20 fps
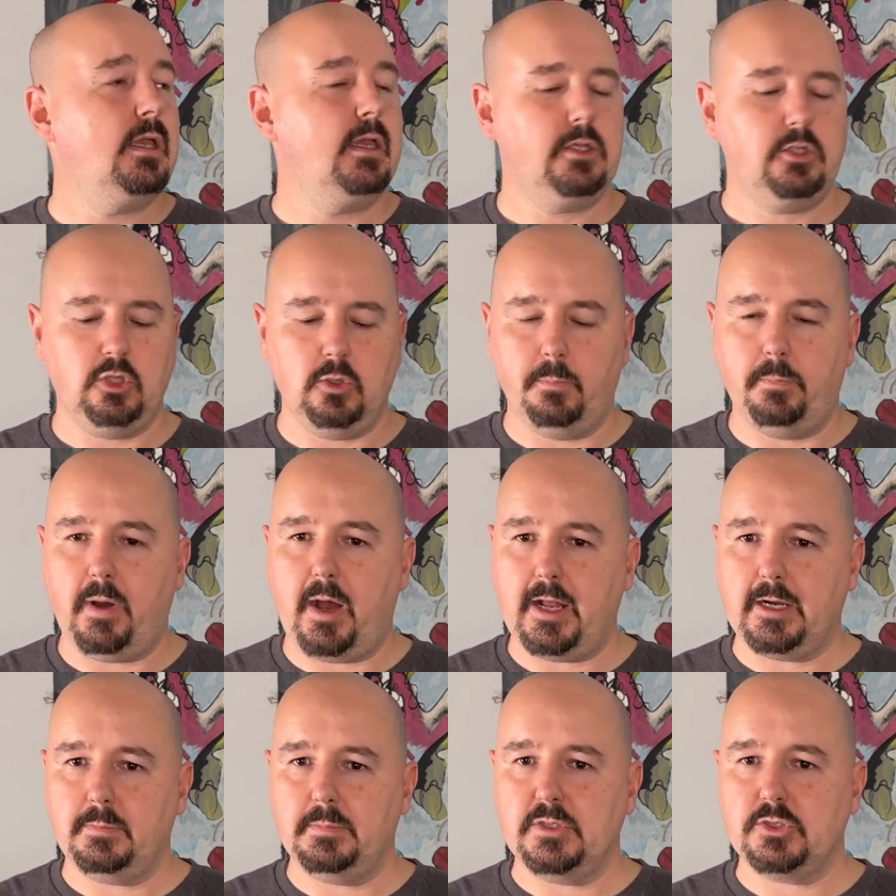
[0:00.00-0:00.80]
Your
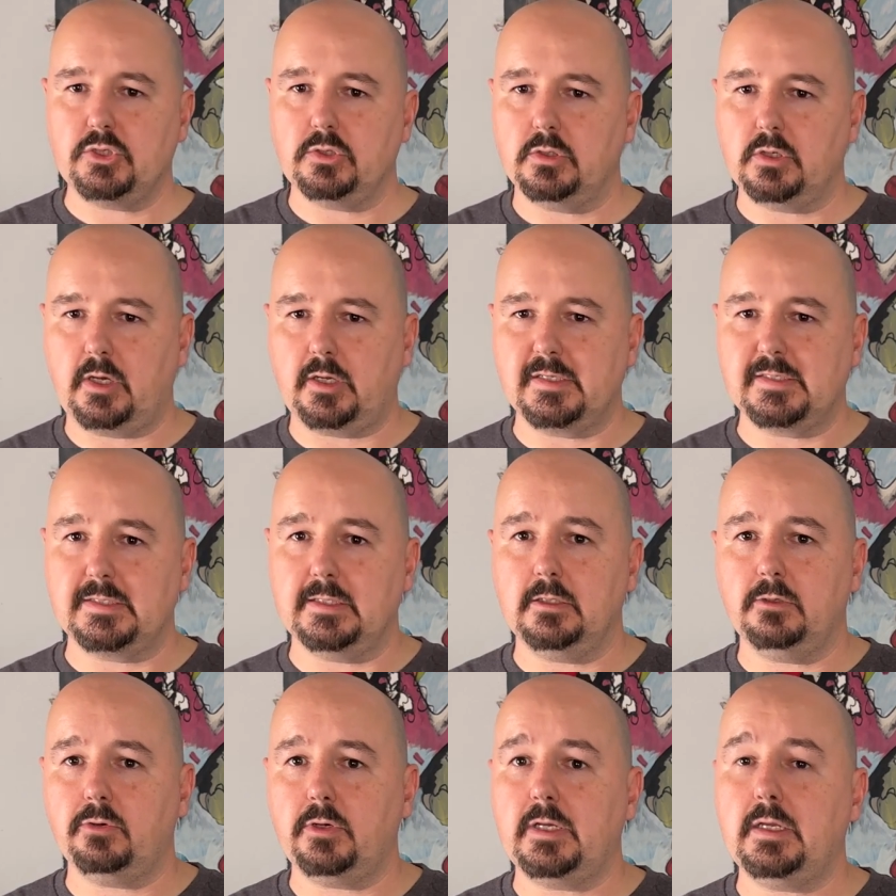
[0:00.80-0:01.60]
bottom is your
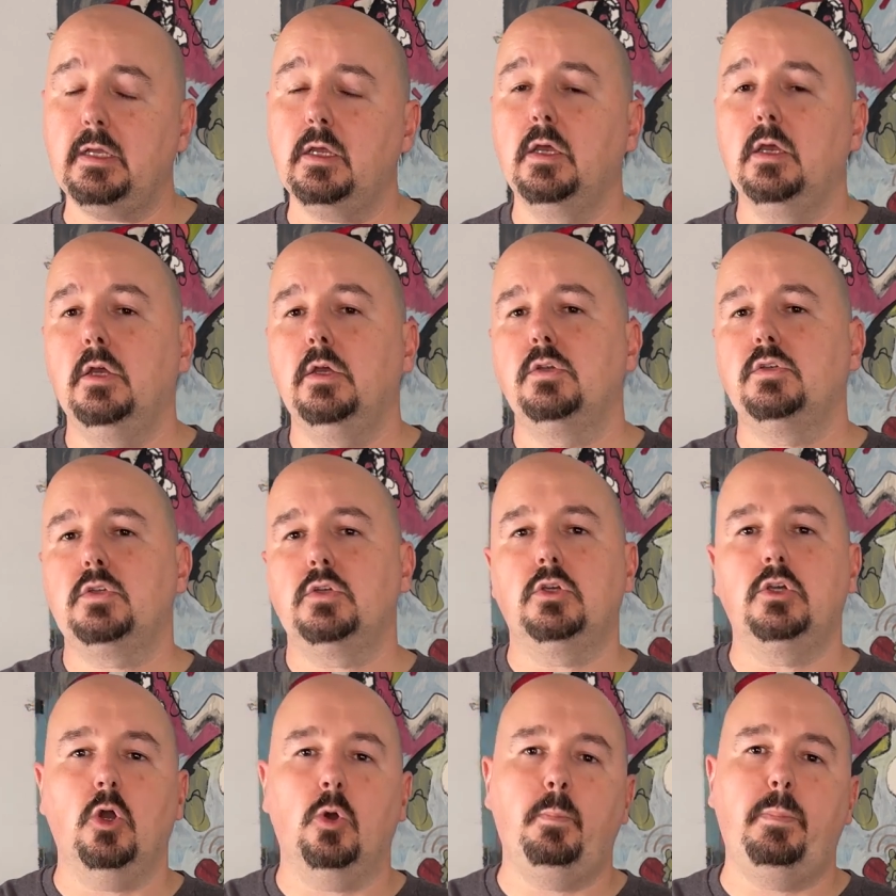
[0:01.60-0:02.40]
auxiliary. To
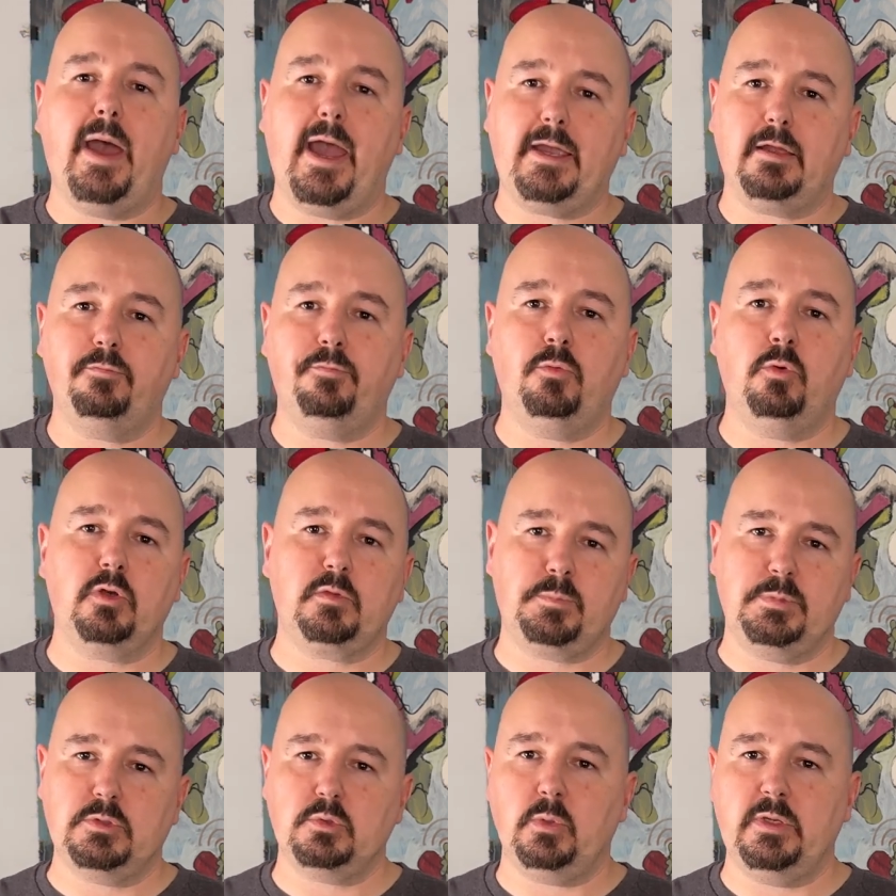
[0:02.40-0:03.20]
go back and
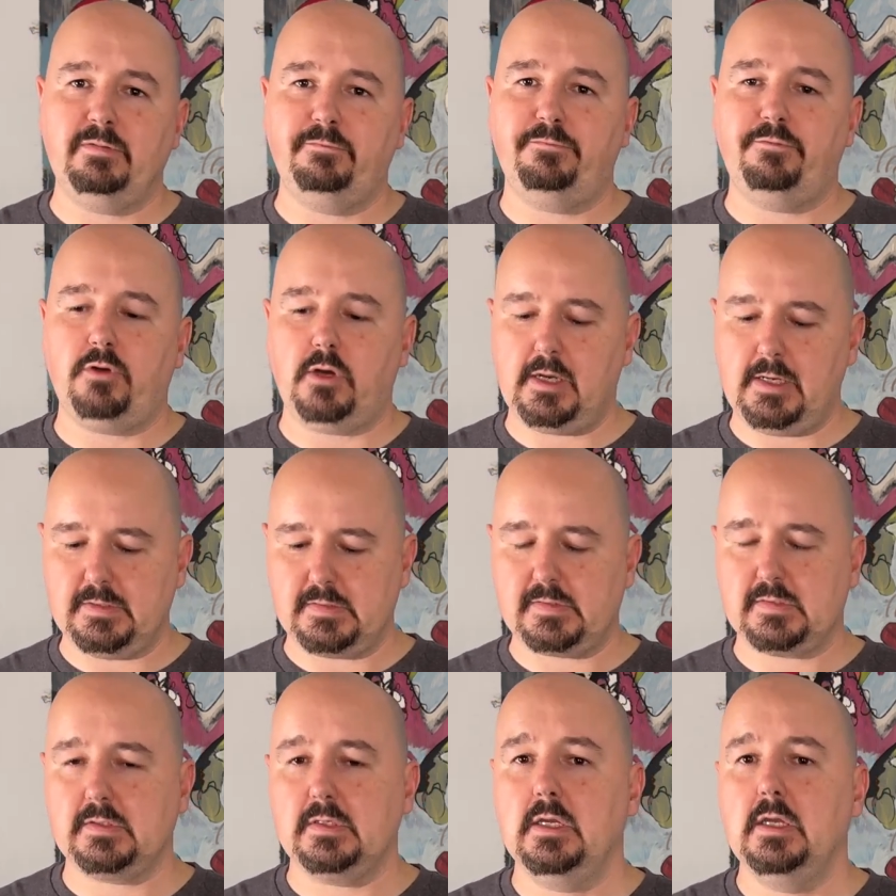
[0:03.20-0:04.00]
forth between
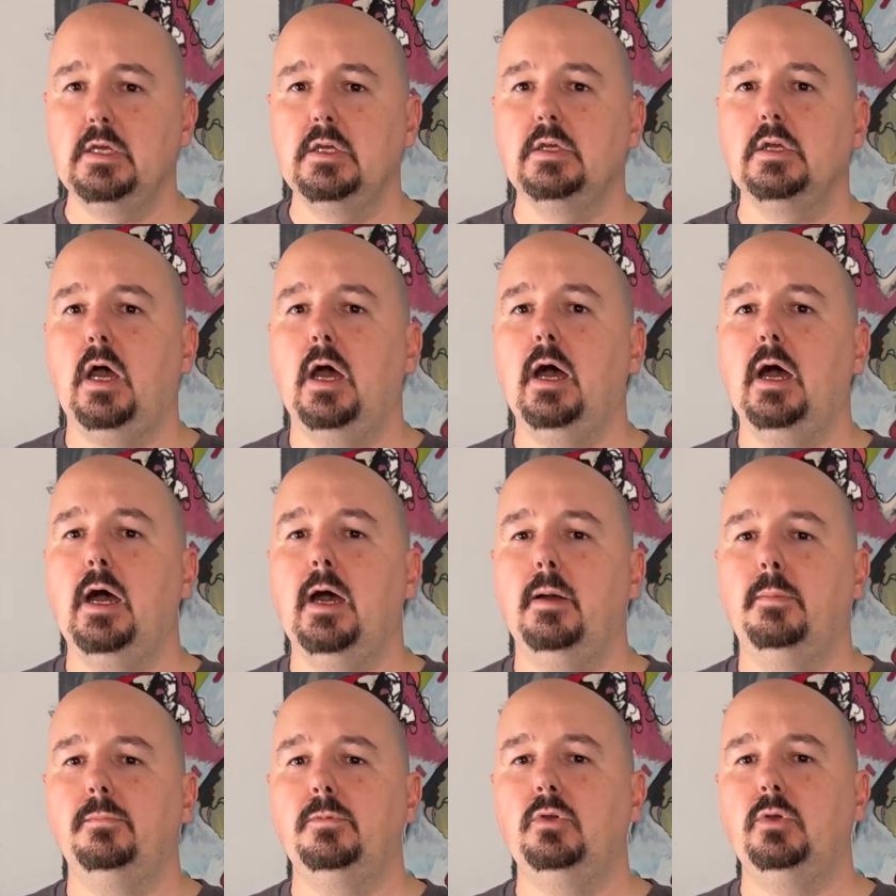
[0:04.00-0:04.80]
fonts,
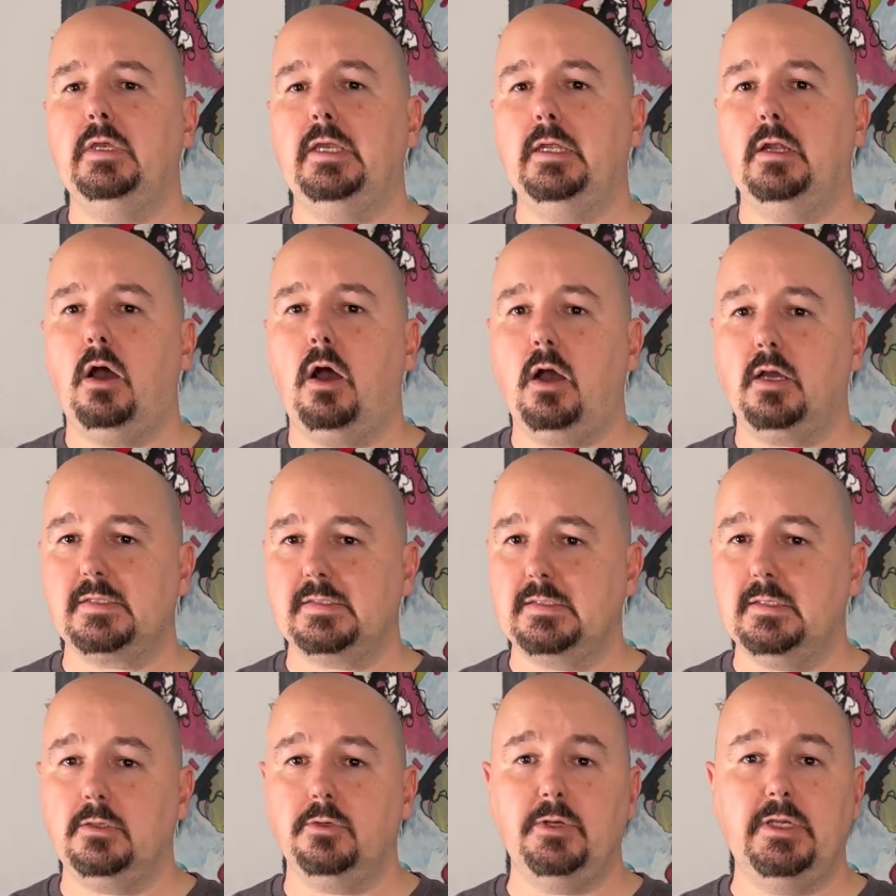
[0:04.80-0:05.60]
you hit
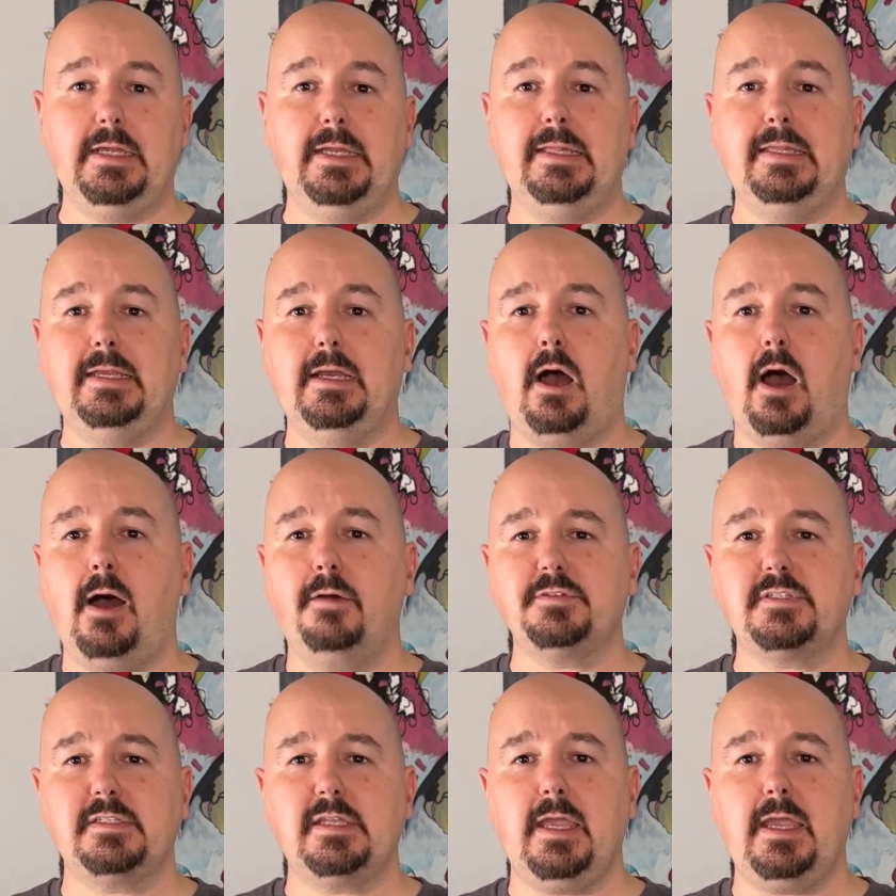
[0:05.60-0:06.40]
auxiliary in the off
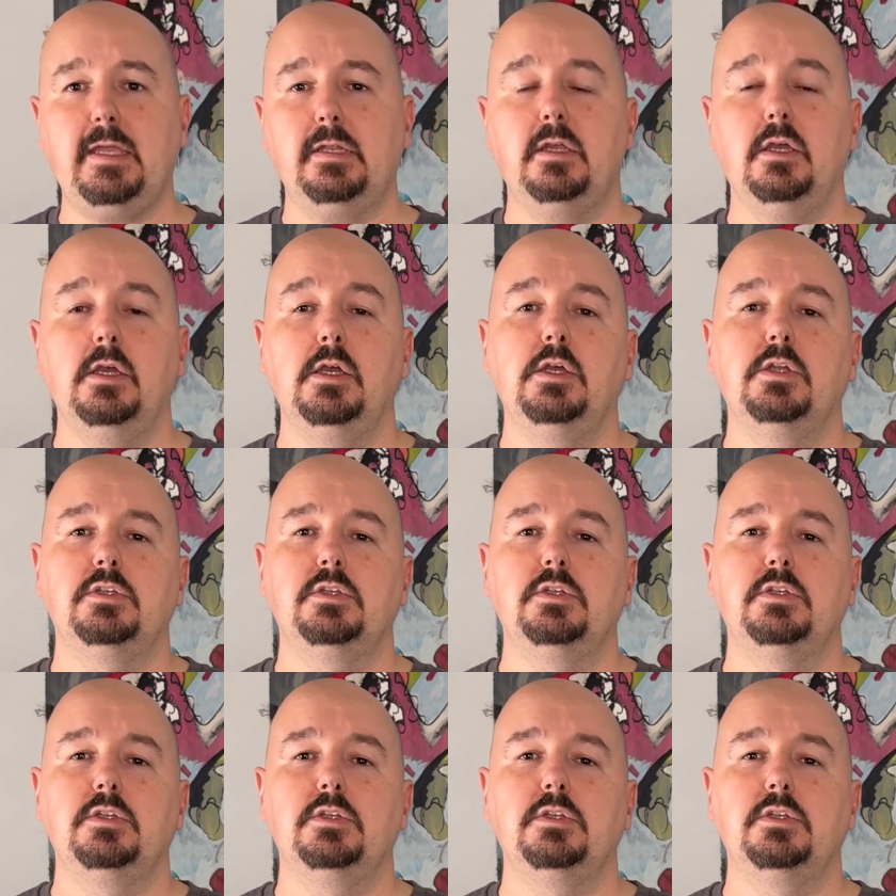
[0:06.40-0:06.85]
state.